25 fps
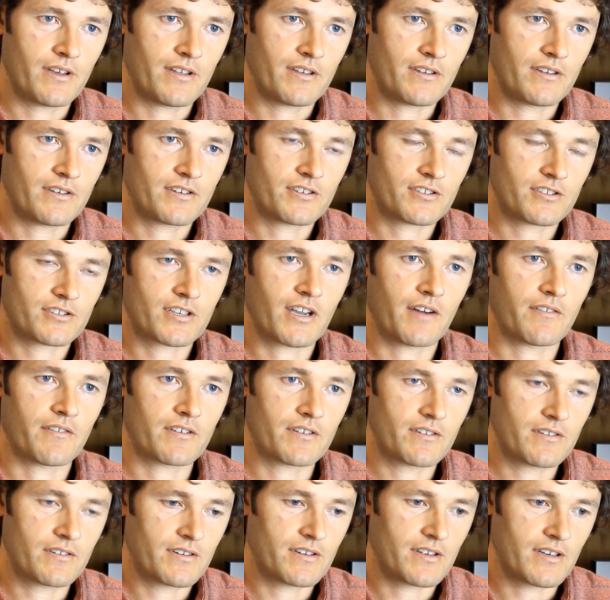and
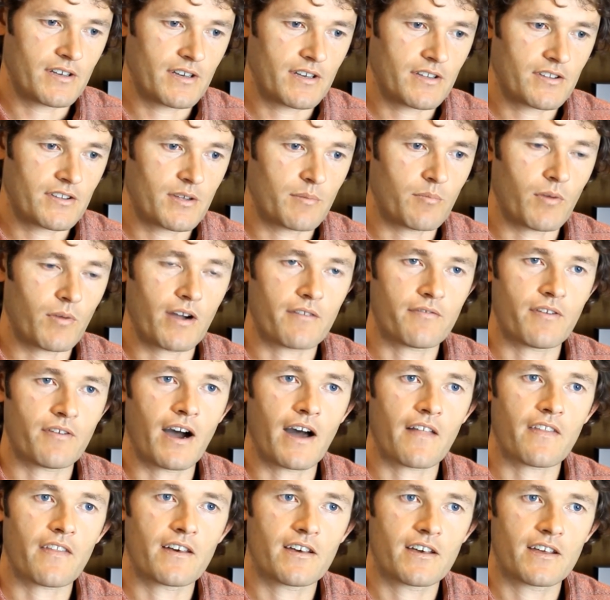discovered that my
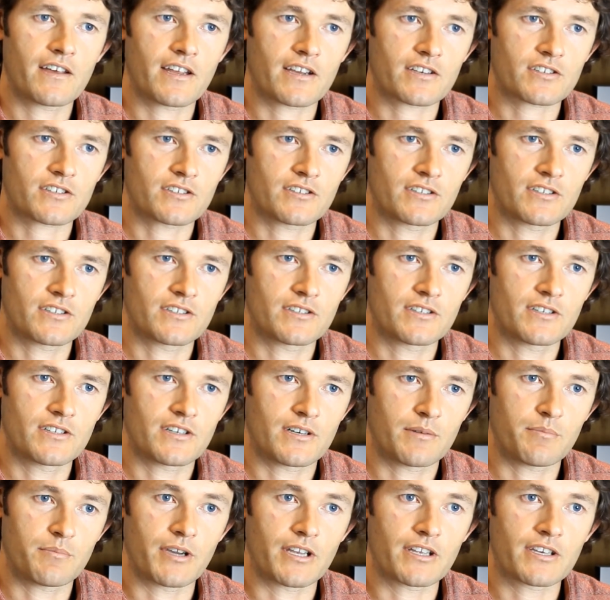father had actually
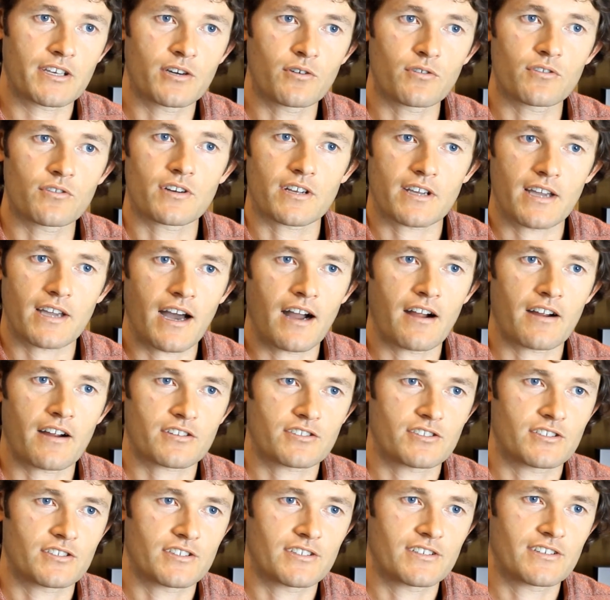been killed in a car
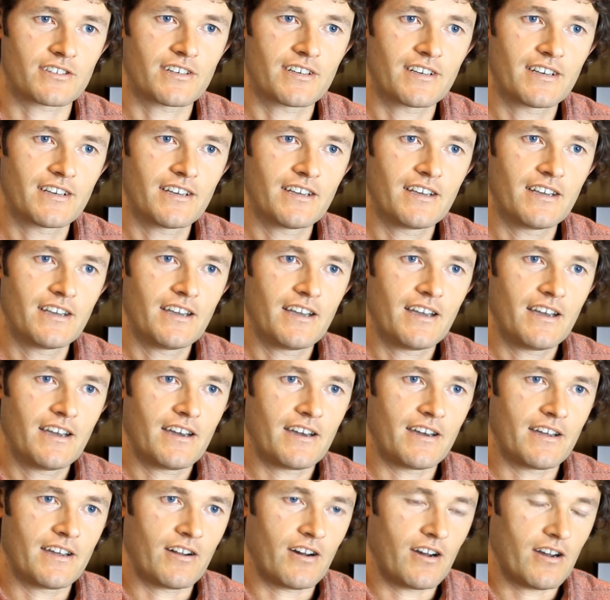
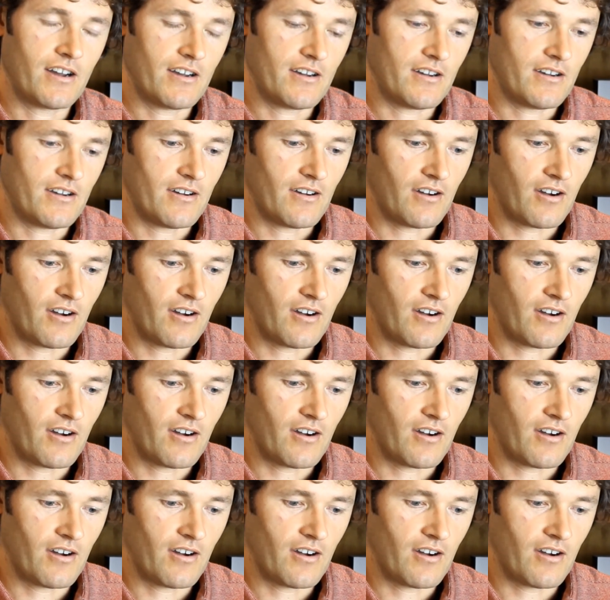accident.